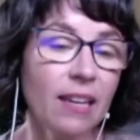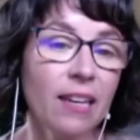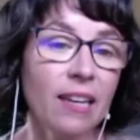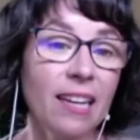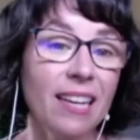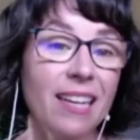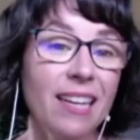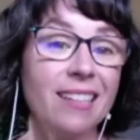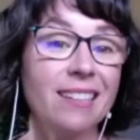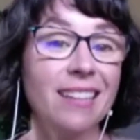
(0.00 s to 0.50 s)

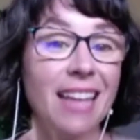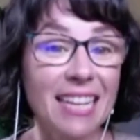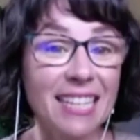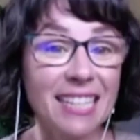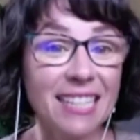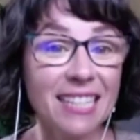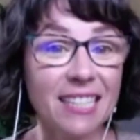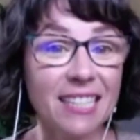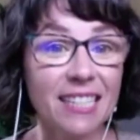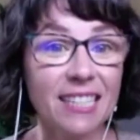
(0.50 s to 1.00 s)
In
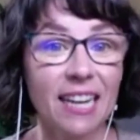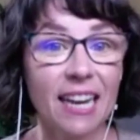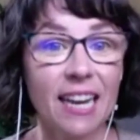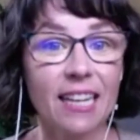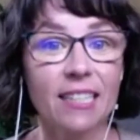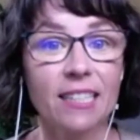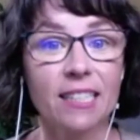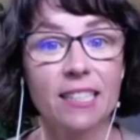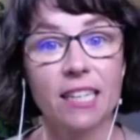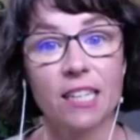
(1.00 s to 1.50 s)
licensed
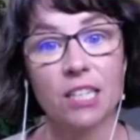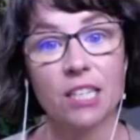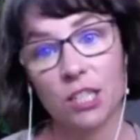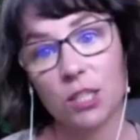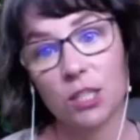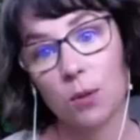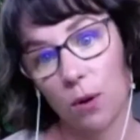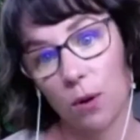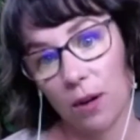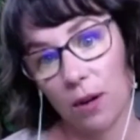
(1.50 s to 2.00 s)
states, such as
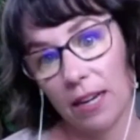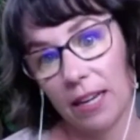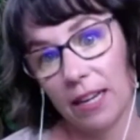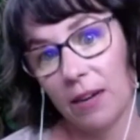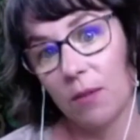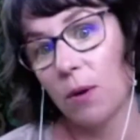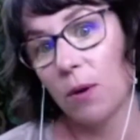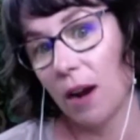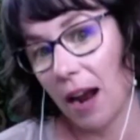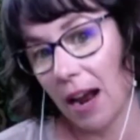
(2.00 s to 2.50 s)
Oregon,
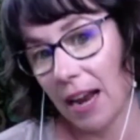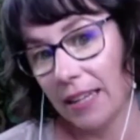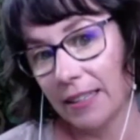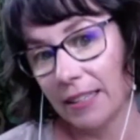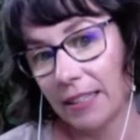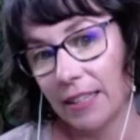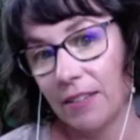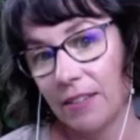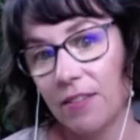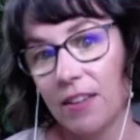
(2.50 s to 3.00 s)
where I
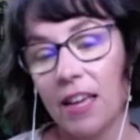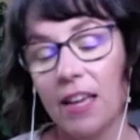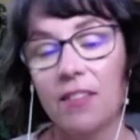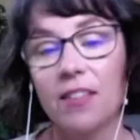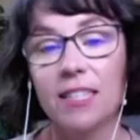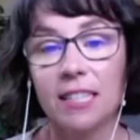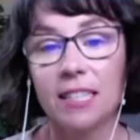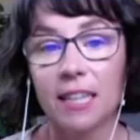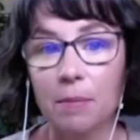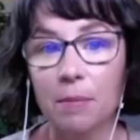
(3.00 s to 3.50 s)
live,
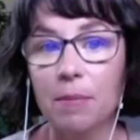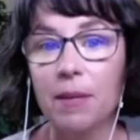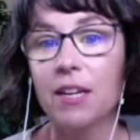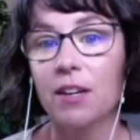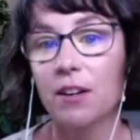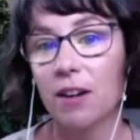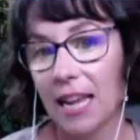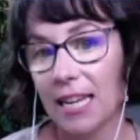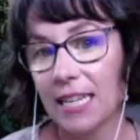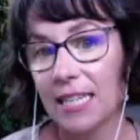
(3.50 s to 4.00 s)
this can be
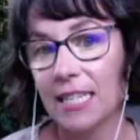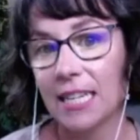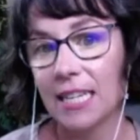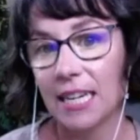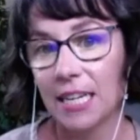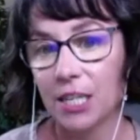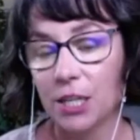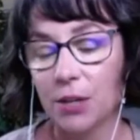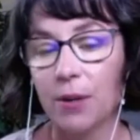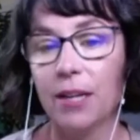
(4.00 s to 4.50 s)
your ND
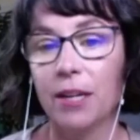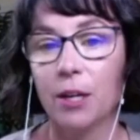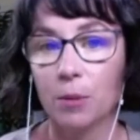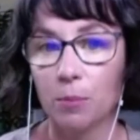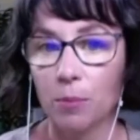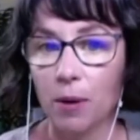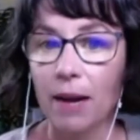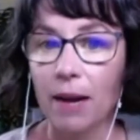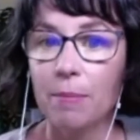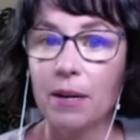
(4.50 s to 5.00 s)
doing your
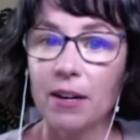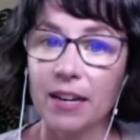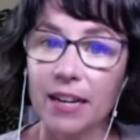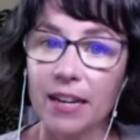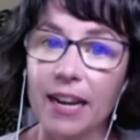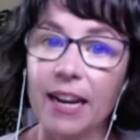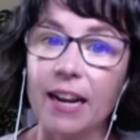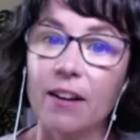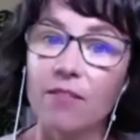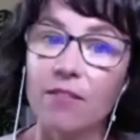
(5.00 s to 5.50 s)
primary
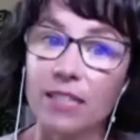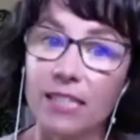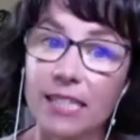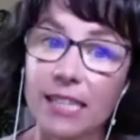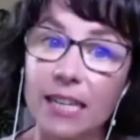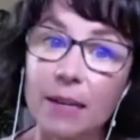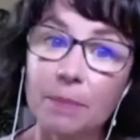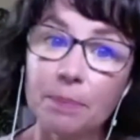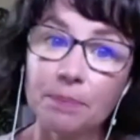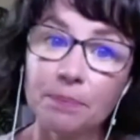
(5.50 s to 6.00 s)
care
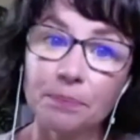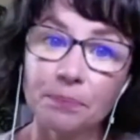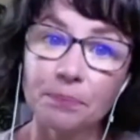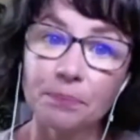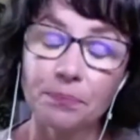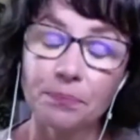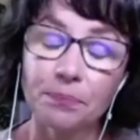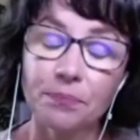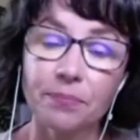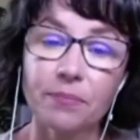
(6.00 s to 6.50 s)
visit.
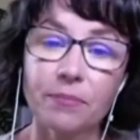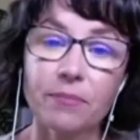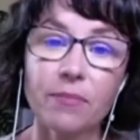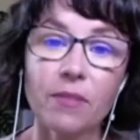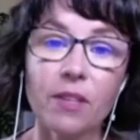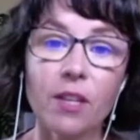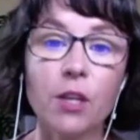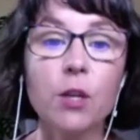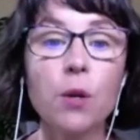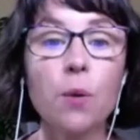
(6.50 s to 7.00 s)

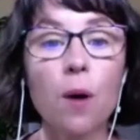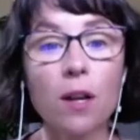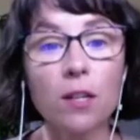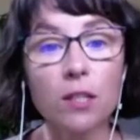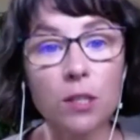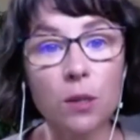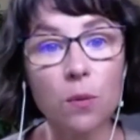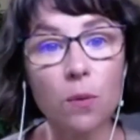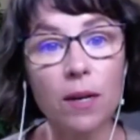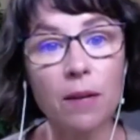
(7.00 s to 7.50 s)
You
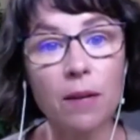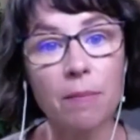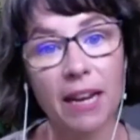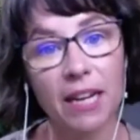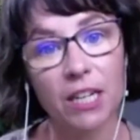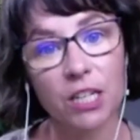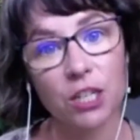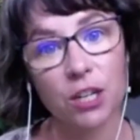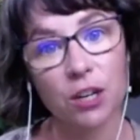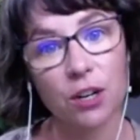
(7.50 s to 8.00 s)
also want to make
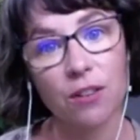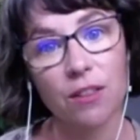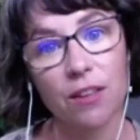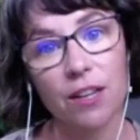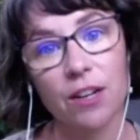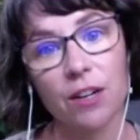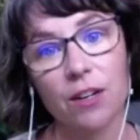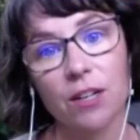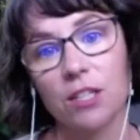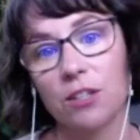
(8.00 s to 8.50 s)
sure that
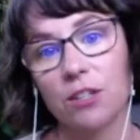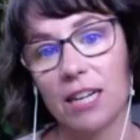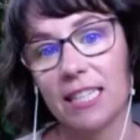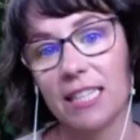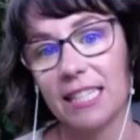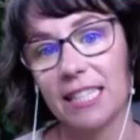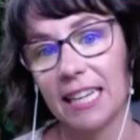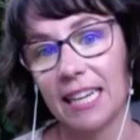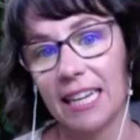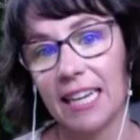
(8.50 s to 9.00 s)
you're
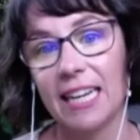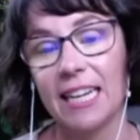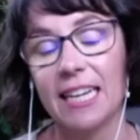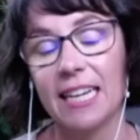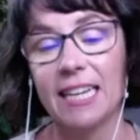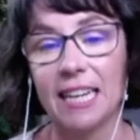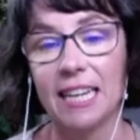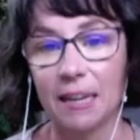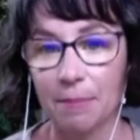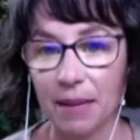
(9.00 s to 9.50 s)
addressing any
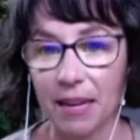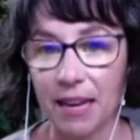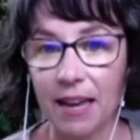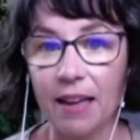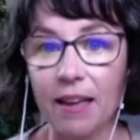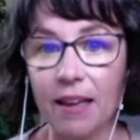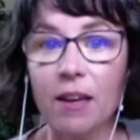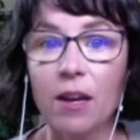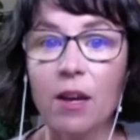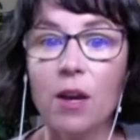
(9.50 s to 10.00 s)
anemia
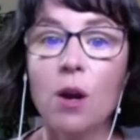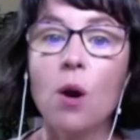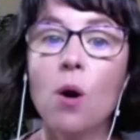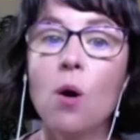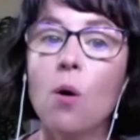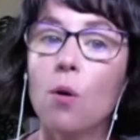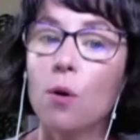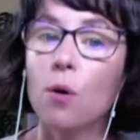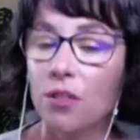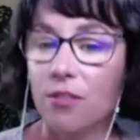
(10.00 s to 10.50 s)

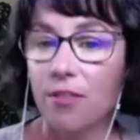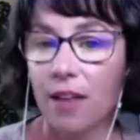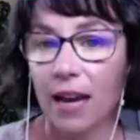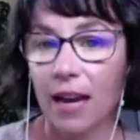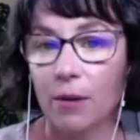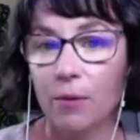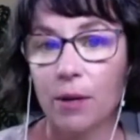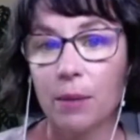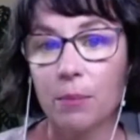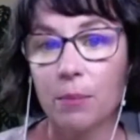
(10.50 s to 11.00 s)
or
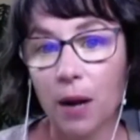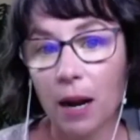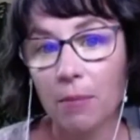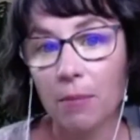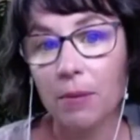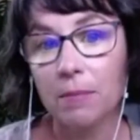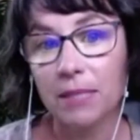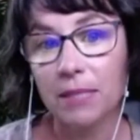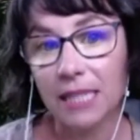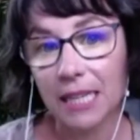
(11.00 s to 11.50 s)
thyroid
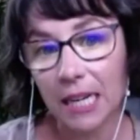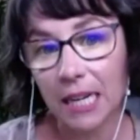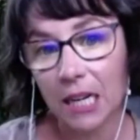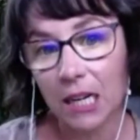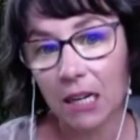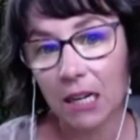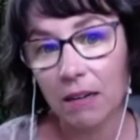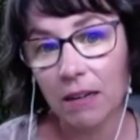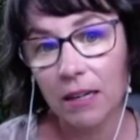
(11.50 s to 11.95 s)
problems here.